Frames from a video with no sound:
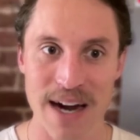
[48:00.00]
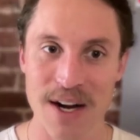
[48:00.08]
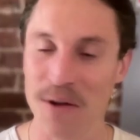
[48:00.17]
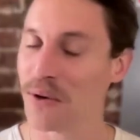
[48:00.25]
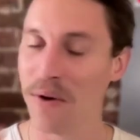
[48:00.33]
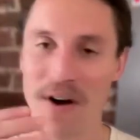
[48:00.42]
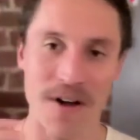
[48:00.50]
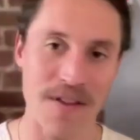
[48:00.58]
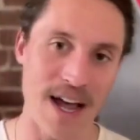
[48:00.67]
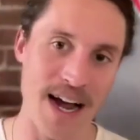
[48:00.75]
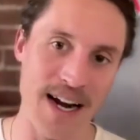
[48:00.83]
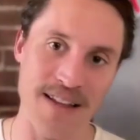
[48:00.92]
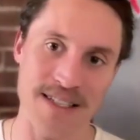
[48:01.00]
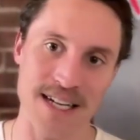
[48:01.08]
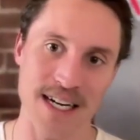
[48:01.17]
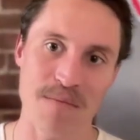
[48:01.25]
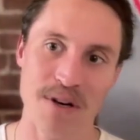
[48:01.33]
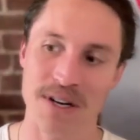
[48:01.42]
go through all that in the
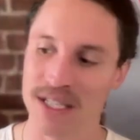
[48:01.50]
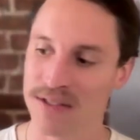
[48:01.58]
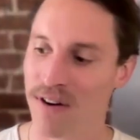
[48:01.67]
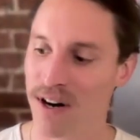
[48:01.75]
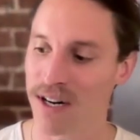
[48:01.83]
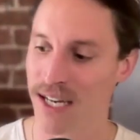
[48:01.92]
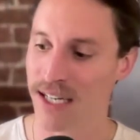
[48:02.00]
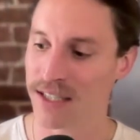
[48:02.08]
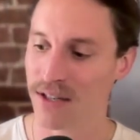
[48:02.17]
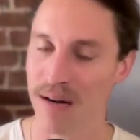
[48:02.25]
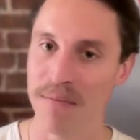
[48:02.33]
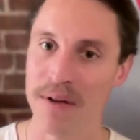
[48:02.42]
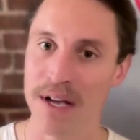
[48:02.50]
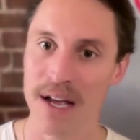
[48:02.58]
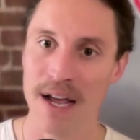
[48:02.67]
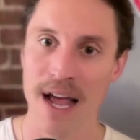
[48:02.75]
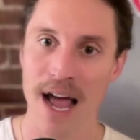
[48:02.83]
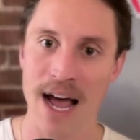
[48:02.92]
second book as far as like Trump
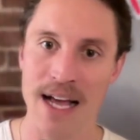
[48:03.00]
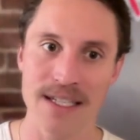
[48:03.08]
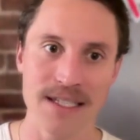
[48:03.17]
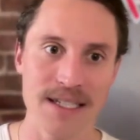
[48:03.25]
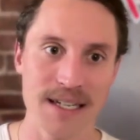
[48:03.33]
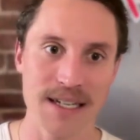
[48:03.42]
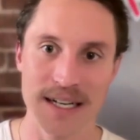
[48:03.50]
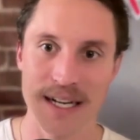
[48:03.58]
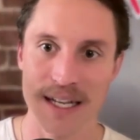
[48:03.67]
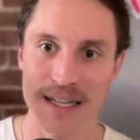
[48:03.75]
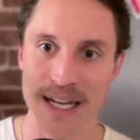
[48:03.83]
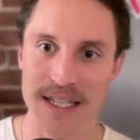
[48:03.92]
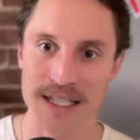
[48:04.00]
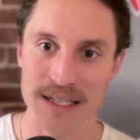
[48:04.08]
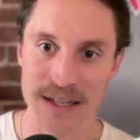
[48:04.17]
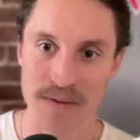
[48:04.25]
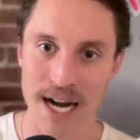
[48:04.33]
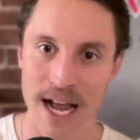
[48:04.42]
as this
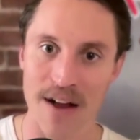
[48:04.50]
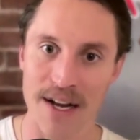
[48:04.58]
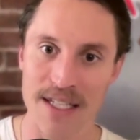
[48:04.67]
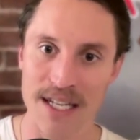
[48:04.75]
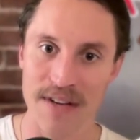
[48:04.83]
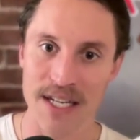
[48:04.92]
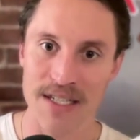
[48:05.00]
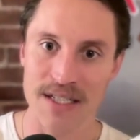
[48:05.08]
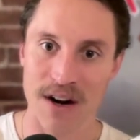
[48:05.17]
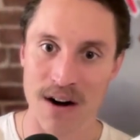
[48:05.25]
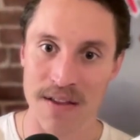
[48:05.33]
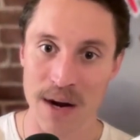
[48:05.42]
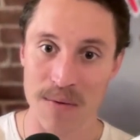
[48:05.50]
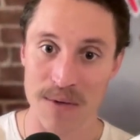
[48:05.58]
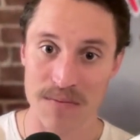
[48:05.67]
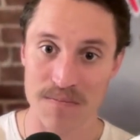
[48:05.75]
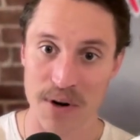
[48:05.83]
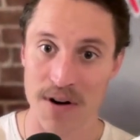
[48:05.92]
reality TV star that
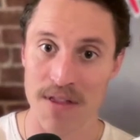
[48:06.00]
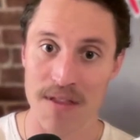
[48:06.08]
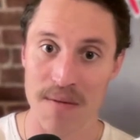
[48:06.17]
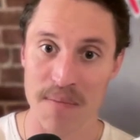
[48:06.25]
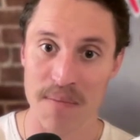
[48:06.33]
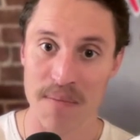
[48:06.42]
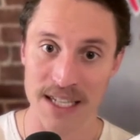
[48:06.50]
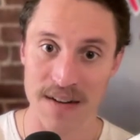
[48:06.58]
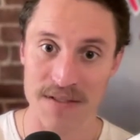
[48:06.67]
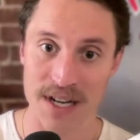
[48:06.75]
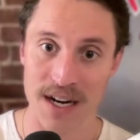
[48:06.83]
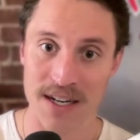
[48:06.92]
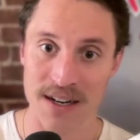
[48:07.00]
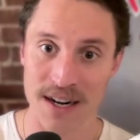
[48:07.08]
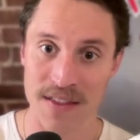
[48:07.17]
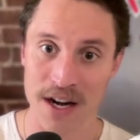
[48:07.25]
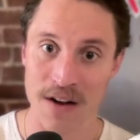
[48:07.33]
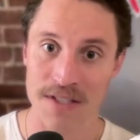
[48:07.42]
was birthed by Jeff Zucker.
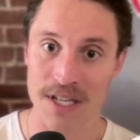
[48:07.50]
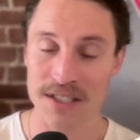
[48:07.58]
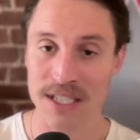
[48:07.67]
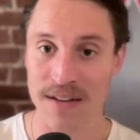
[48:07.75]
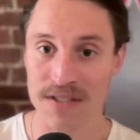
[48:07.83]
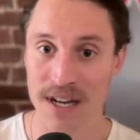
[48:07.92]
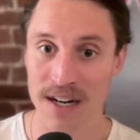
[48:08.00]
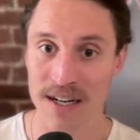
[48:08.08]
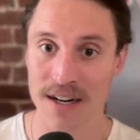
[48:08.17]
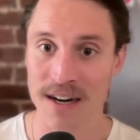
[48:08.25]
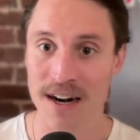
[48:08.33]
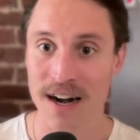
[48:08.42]
And then all of a sudden, Jeff Zucker